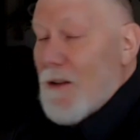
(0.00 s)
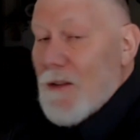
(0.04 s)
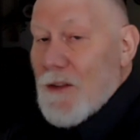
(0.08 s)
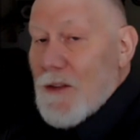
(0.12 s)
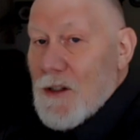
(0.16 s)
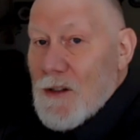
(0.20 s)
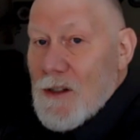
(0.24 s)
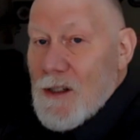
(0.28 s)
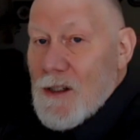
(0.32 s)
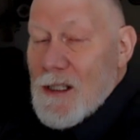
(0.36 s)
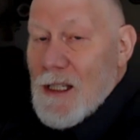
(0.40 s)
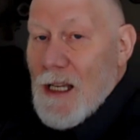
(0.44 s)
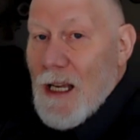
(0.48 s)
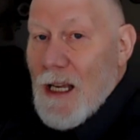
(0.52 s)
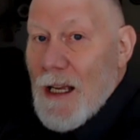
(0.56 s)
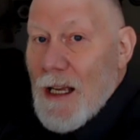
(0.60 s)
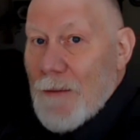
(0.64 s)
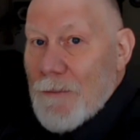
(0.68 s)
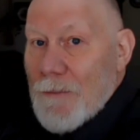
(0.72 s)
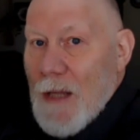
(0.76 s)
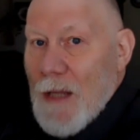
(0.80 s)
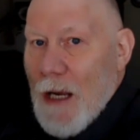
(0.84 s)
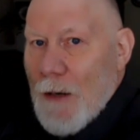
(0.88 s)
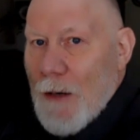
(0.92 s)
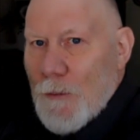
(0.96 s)
there's
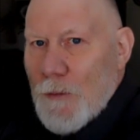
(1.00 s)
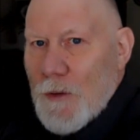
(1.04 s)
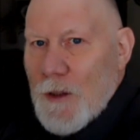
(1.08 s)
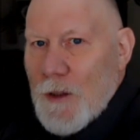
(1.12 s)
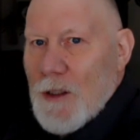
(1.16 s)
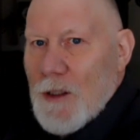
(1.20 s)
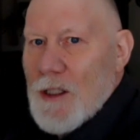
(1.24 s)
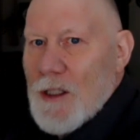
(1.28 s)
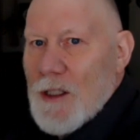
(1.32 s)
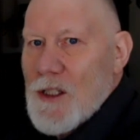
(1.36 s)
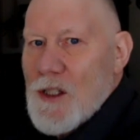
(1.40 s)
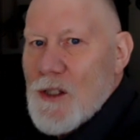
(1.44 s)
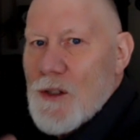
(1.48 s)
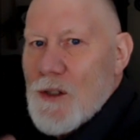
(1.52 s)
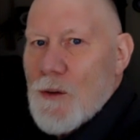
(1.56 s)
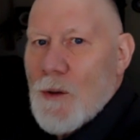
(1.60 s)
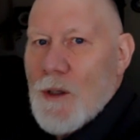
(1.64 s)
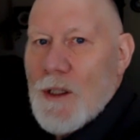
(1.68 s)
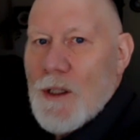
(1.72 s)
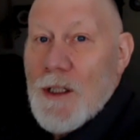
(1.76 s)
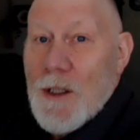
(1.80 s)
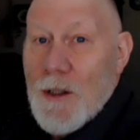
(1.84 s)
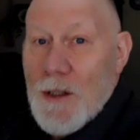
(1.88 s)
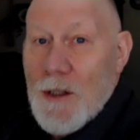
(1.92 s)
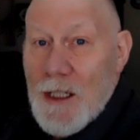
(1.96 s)
um, a real
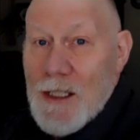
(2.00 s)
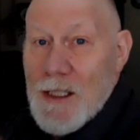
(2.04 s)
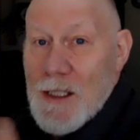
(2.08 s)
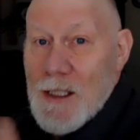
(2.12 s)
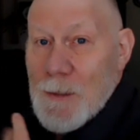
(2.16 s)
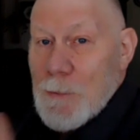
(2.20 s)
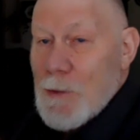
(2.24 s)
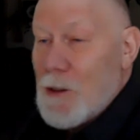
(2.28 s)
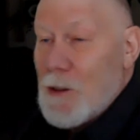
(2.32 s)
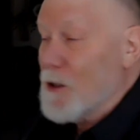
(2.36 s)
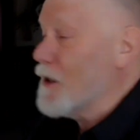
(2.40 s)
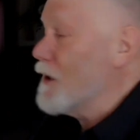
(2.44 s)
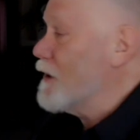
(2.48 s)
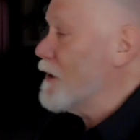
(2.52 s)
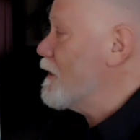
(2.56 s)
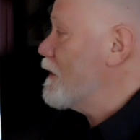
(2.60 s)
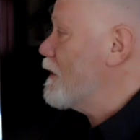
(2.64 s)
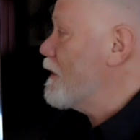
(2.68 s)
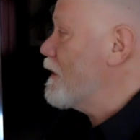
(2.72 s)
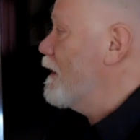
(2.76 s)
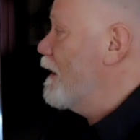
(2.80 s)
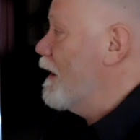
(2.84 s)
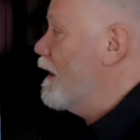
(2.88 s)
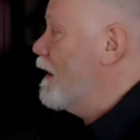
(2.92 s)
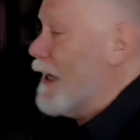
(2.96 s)
extraordinary
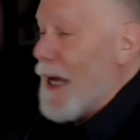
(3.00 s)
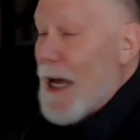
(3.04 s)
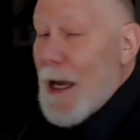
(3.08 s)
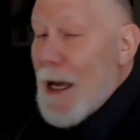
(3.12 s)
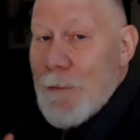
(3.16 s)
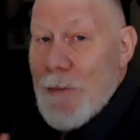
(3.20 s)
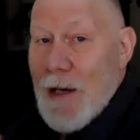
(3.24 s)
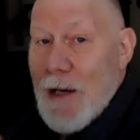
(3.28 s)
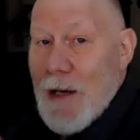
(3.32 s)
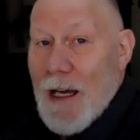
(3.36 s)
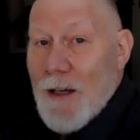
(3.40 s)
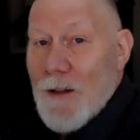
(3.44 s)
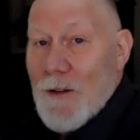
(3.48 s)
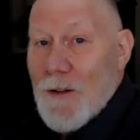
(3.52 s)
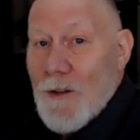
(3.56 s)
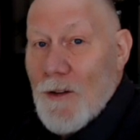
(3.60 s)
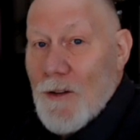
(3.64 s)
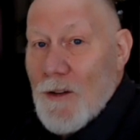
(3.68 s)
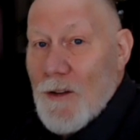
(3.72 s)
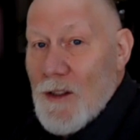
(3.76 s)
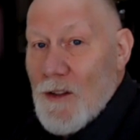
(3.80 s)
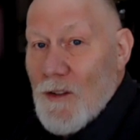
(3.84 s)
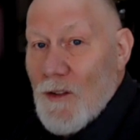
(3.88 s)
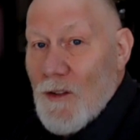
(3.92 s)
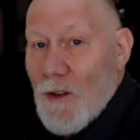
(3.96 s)
experience about
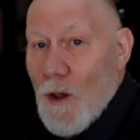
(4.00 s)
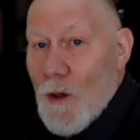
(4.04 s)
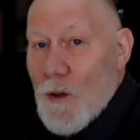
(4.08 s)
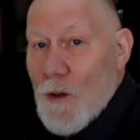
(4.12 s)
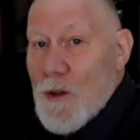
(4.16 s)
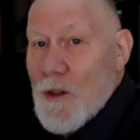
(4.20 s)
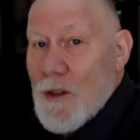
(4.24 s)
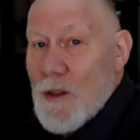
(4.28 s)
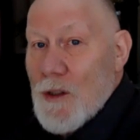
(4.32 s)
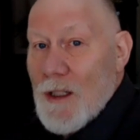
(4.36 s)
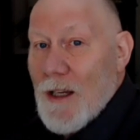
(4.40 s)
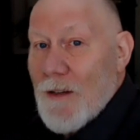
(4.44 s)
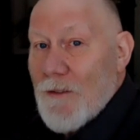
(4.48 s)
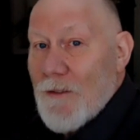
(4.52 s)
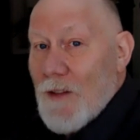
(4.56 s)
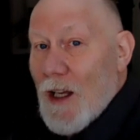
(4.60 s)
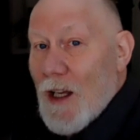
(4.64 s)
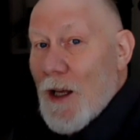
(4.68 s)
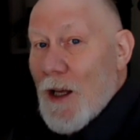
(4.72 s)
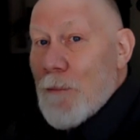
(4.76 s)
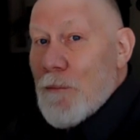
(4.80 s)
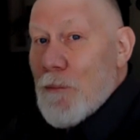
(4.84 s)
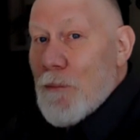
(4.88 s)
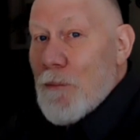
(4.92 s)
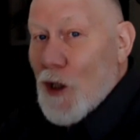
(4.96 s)
this notion of
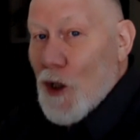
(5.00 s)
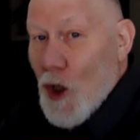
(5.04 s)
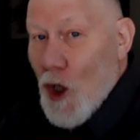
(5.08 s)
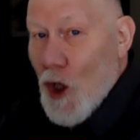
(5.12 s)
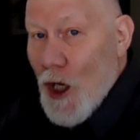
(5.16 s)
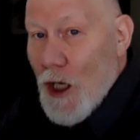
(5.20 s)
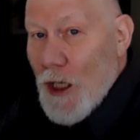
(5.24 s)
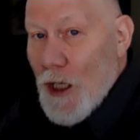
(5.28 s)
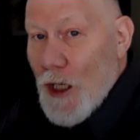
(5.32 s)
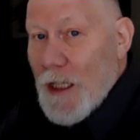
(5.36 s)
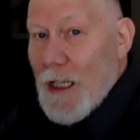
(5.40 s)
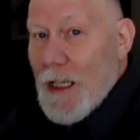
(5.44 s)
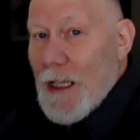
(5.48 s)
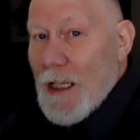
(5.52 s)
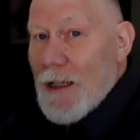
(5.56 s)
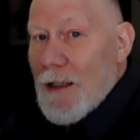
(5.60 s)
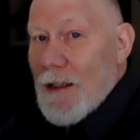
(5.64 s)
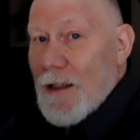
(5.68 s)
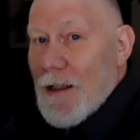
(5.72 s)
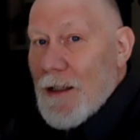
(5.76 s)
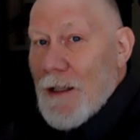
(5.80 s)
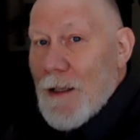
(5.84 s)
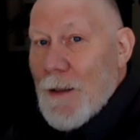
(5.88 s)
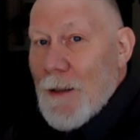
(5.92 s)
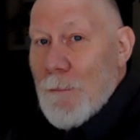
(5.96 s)

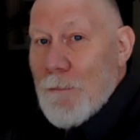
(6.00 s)
belonging